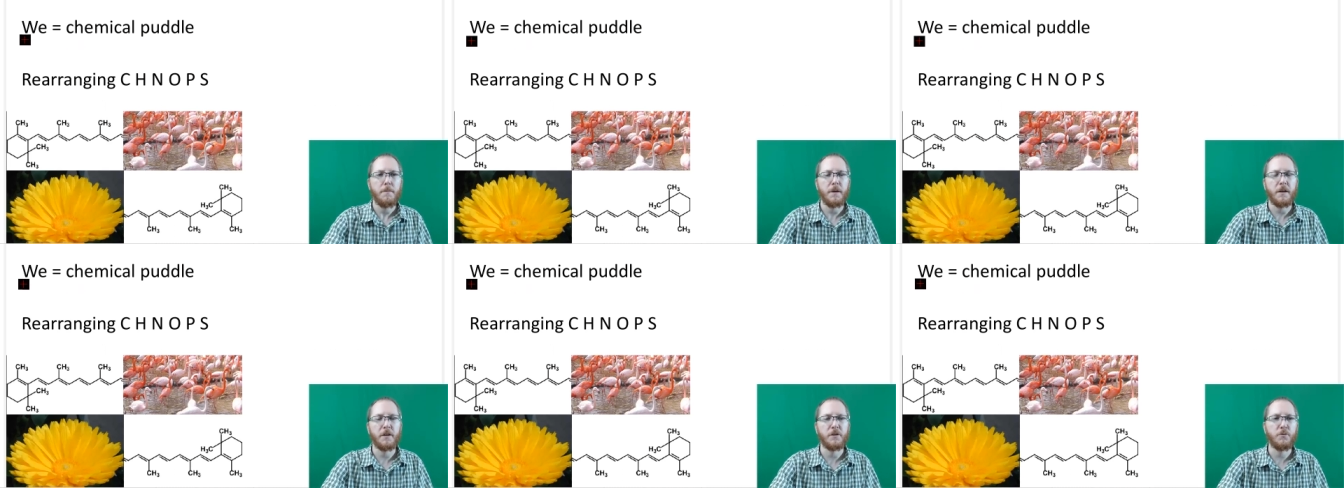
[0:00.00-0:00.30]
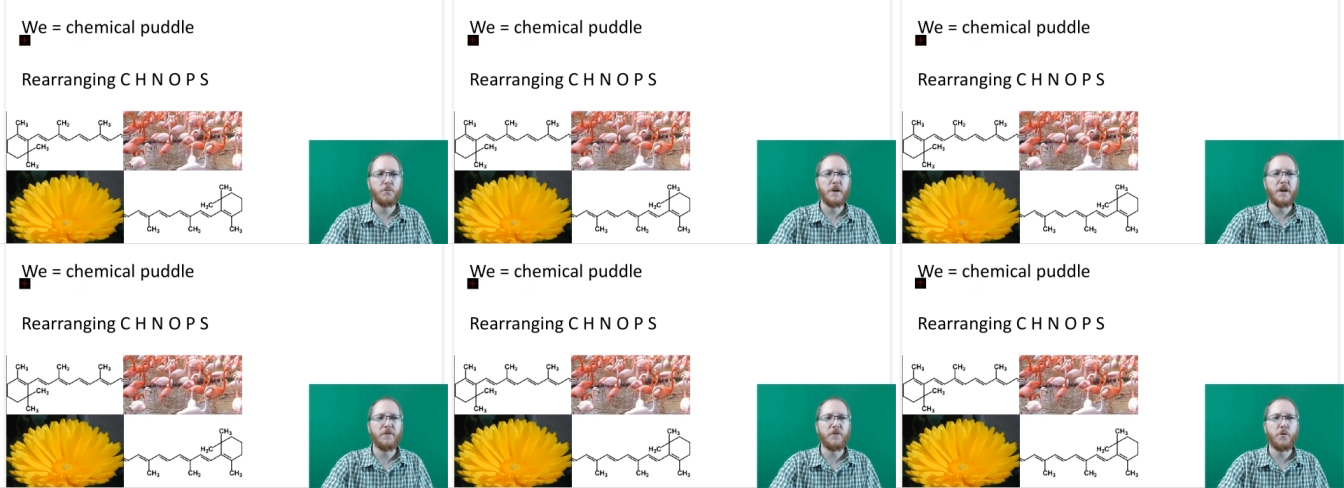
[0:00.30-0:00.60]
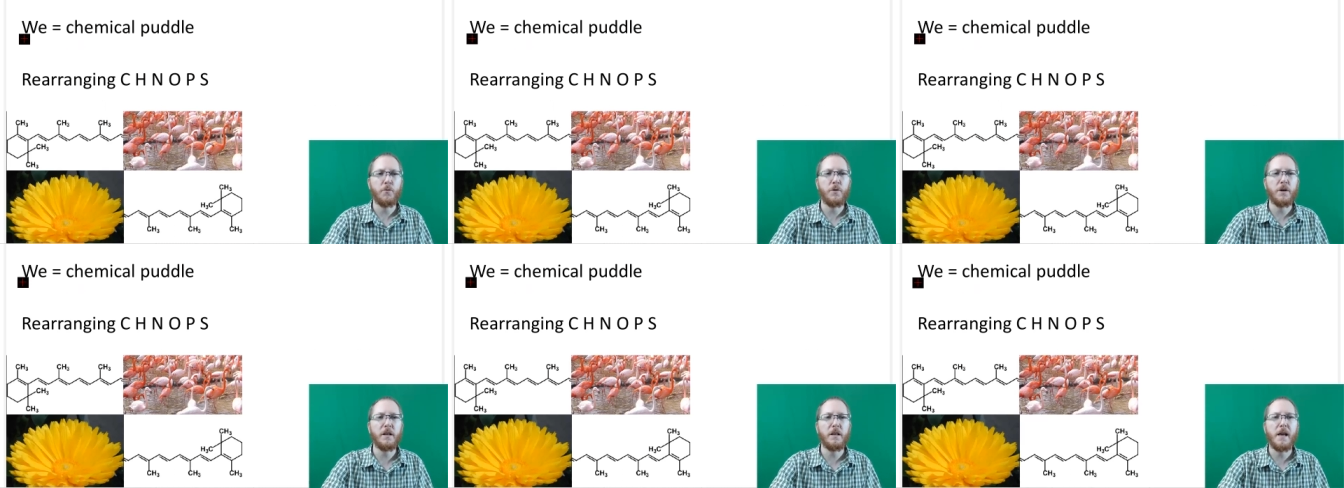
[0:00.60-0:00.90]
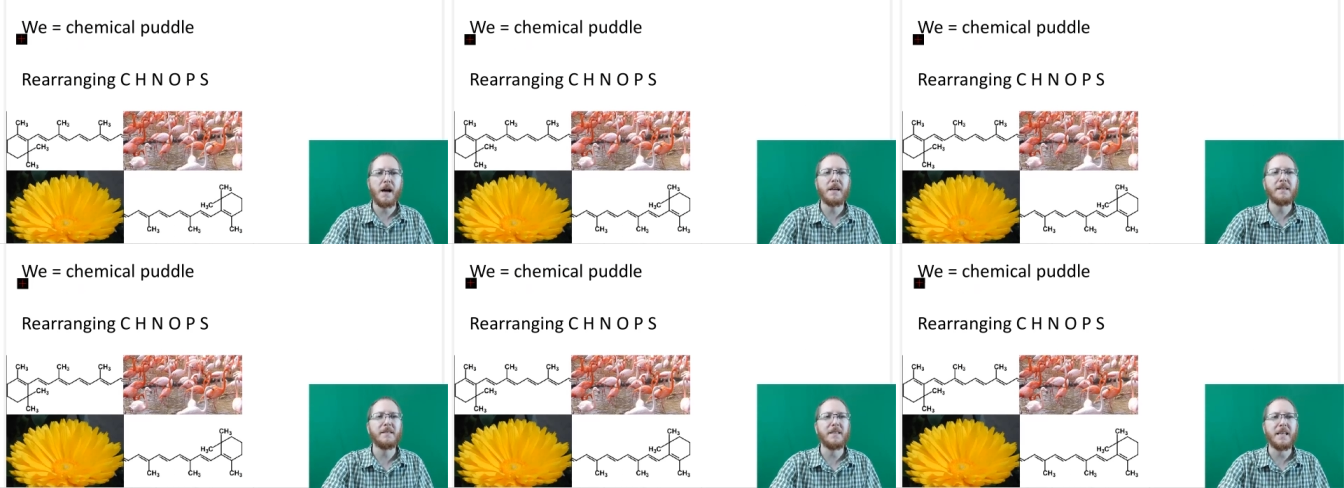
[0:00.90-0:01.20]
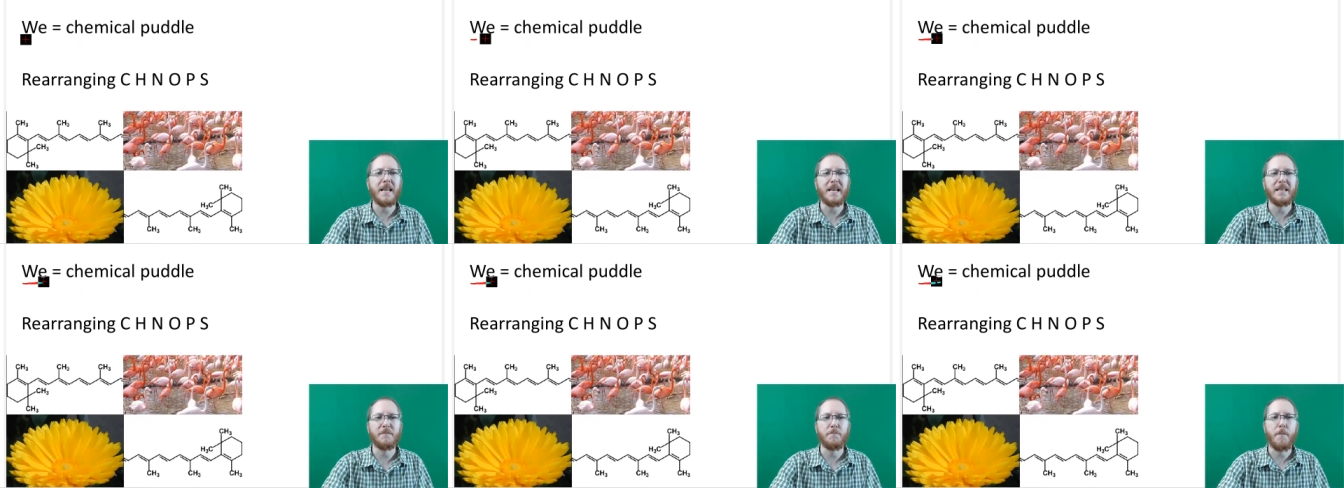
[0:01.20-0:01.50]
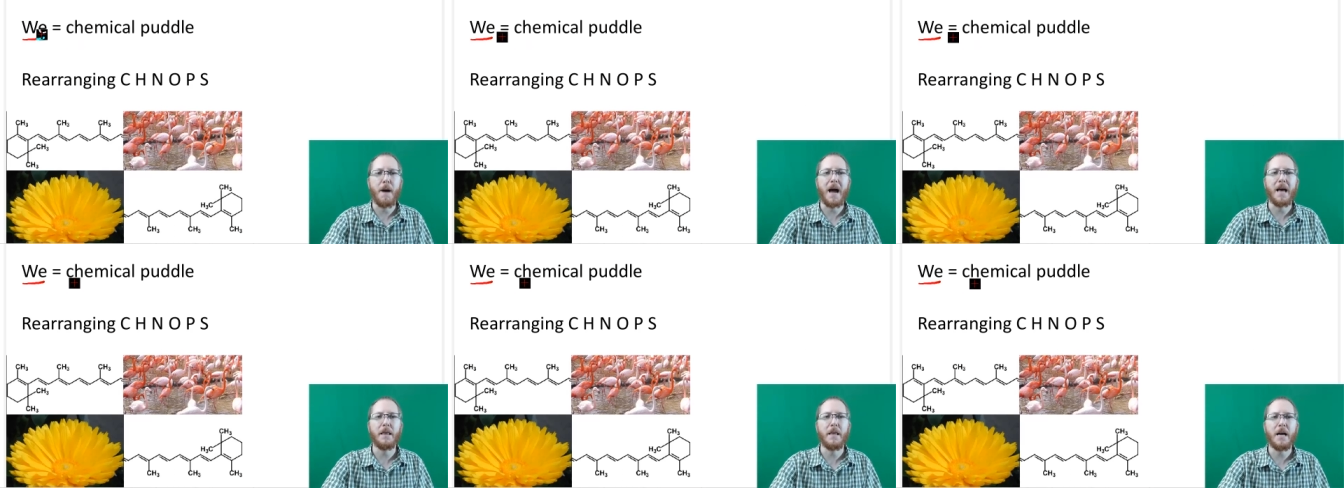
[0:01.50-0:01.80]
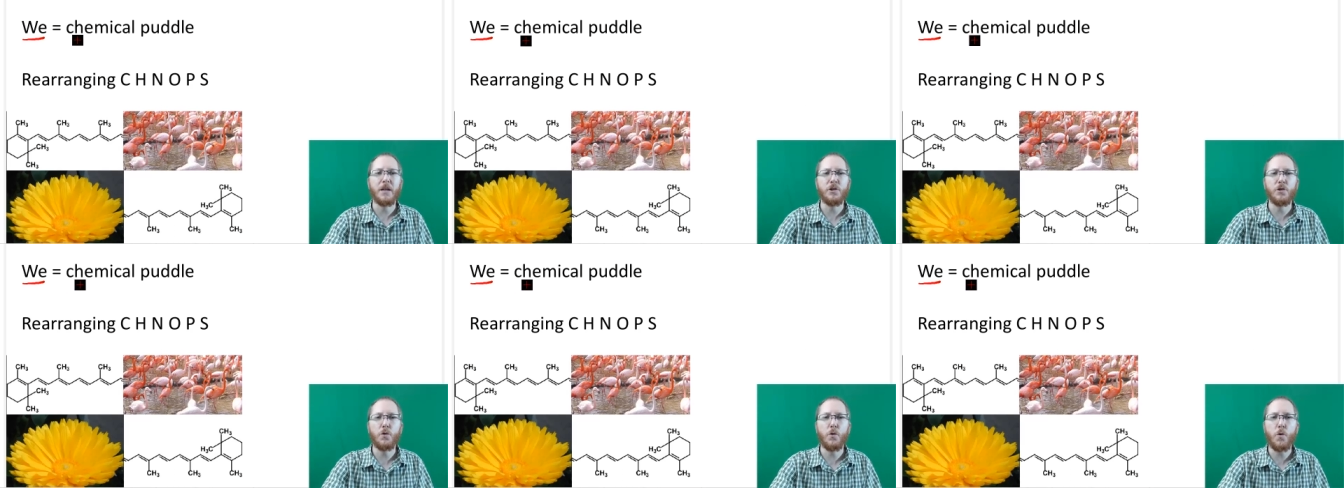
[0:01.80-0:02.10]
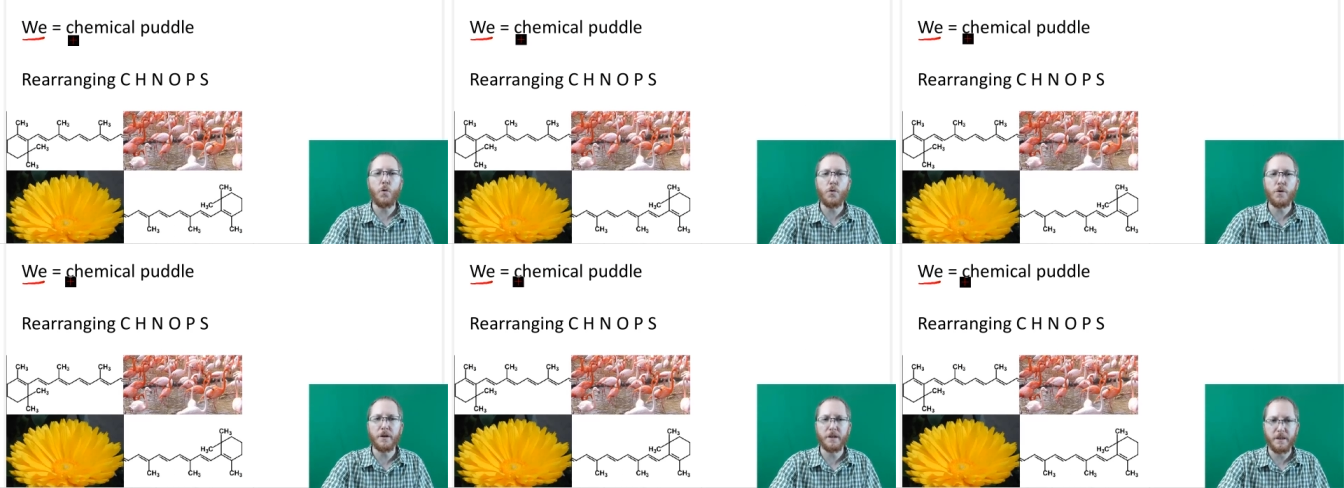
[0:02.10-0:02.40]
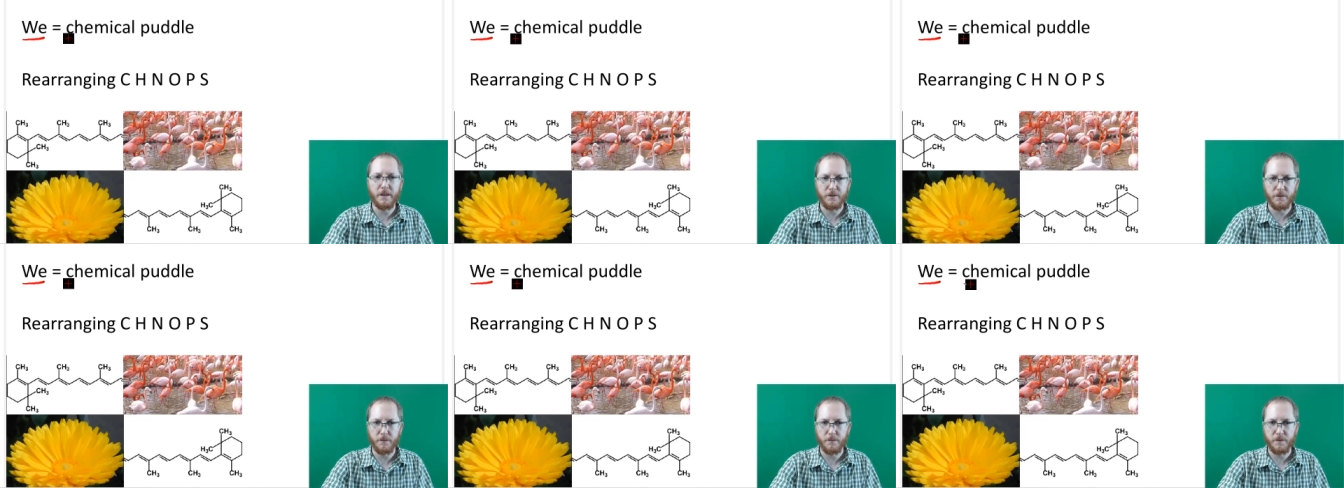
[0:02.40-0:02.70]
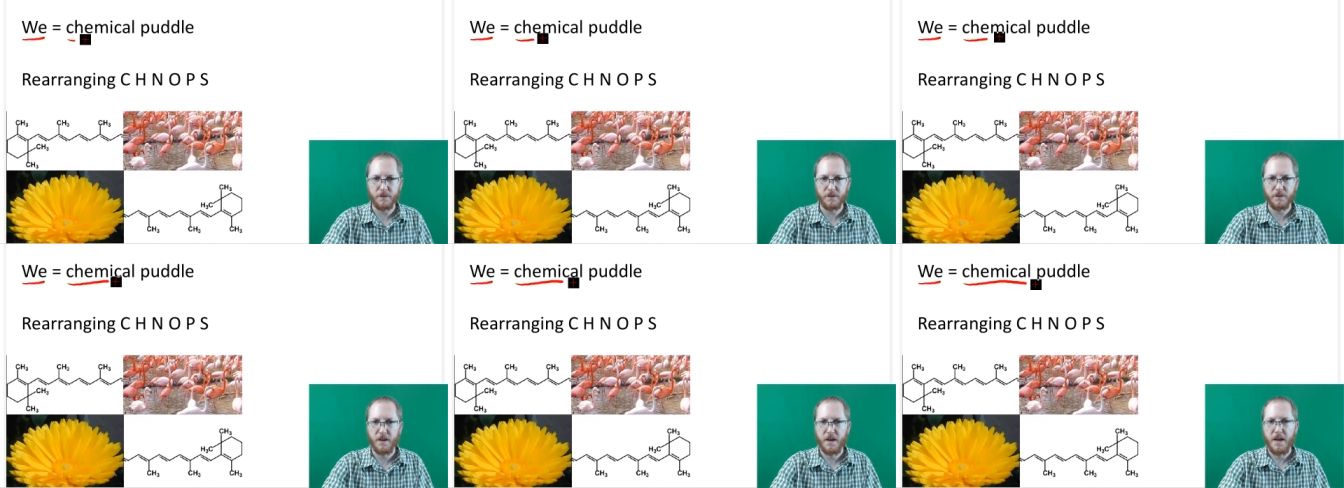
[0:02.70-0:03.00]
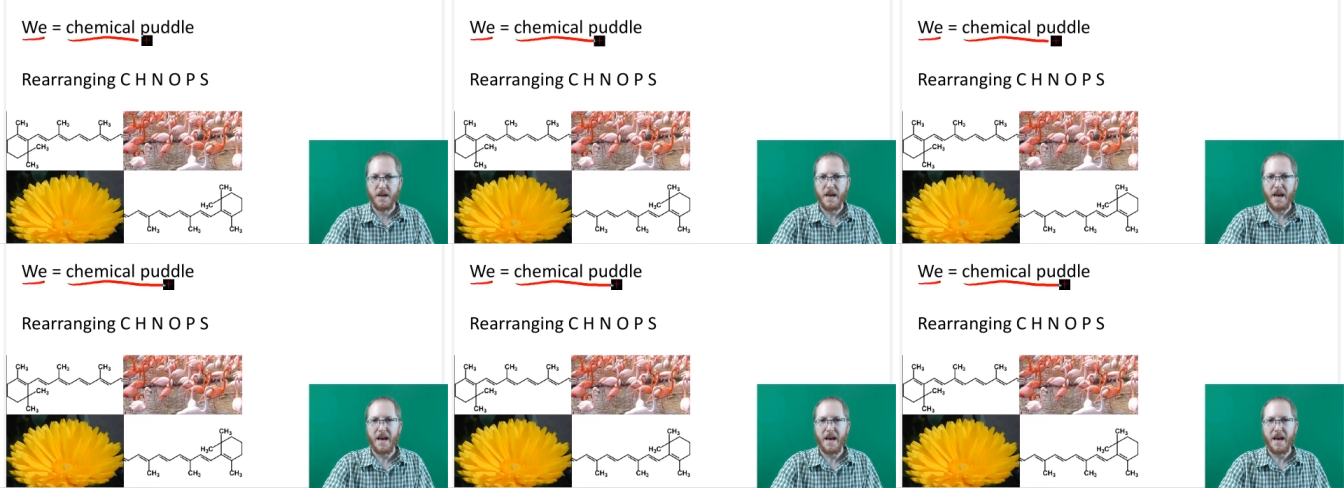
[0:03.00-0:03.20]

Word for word: because we have to realize that as biological organisms,